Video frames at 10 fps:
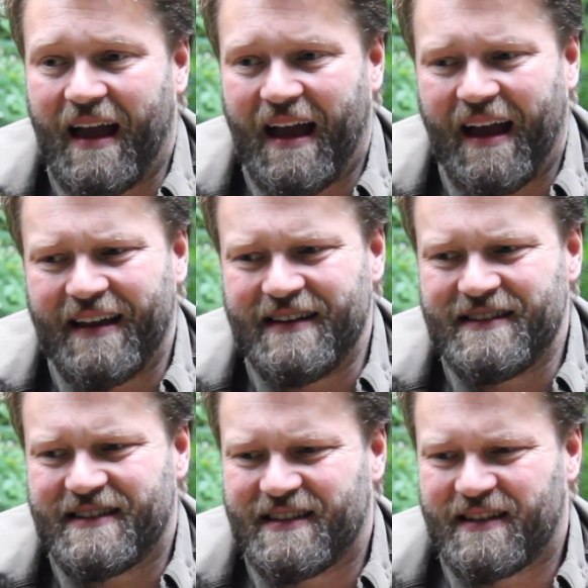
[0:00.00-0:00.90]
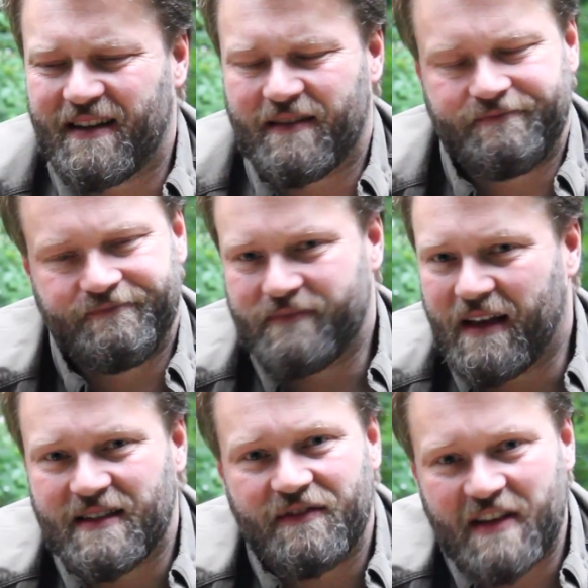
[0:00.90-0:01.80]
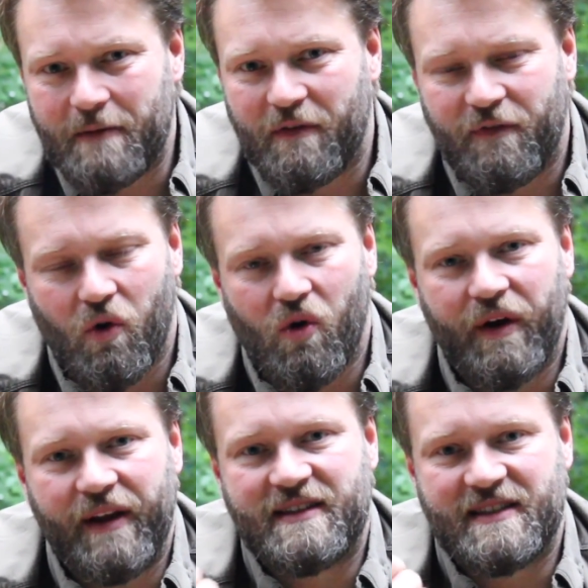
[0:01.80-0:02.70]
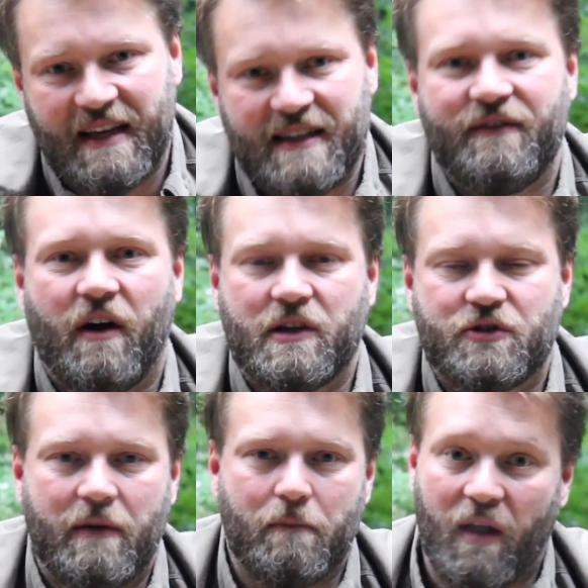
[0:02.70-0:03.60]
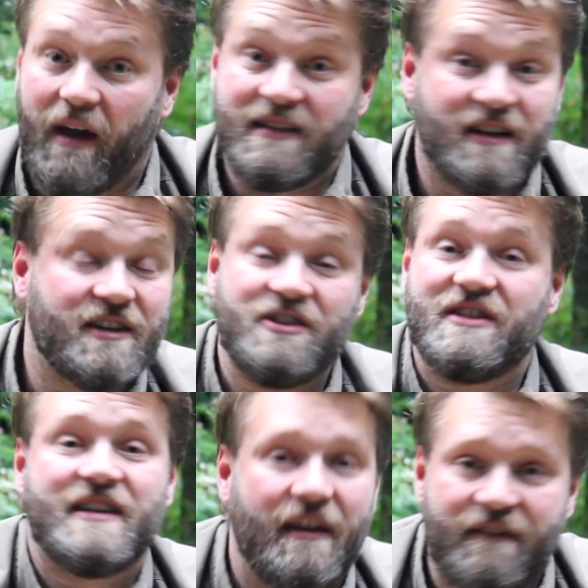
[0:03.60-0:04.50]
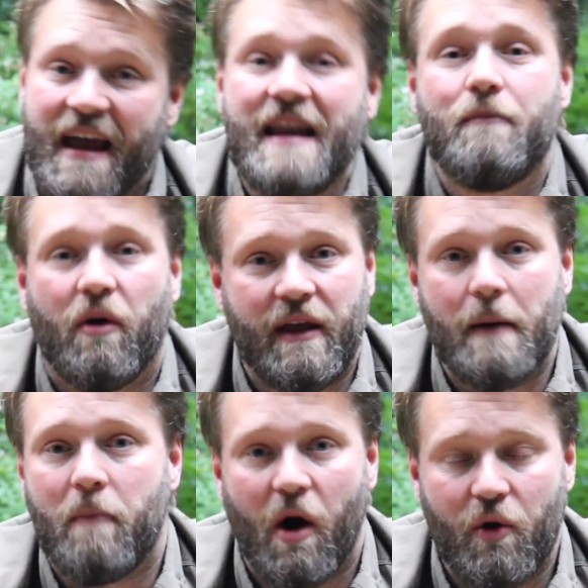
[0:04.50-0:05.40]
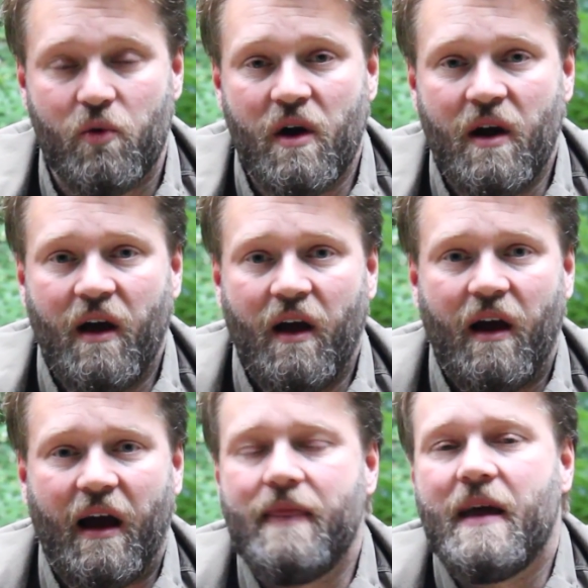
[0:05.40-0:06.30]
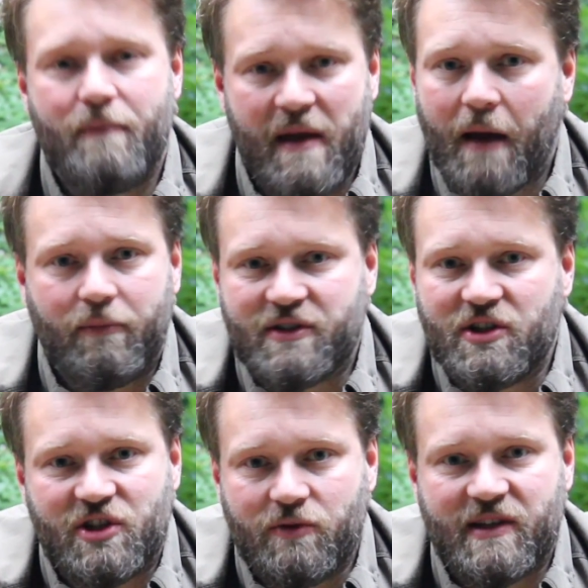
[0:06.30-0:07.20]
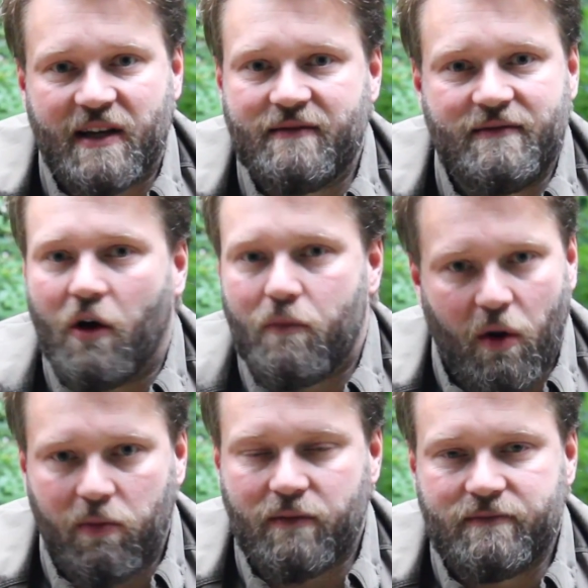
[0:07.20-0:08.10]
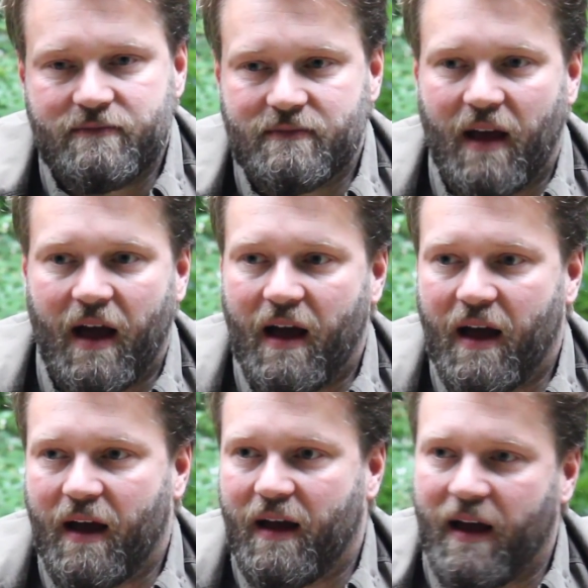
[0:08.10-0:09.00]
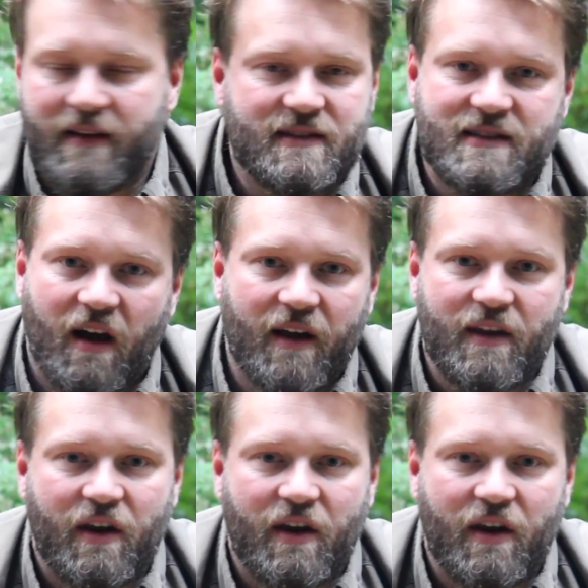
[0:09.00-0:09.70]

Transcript: as I've said before, instinctive archery implies I could just give anybody a bow and they'd be able to shoot it, no problem, and start,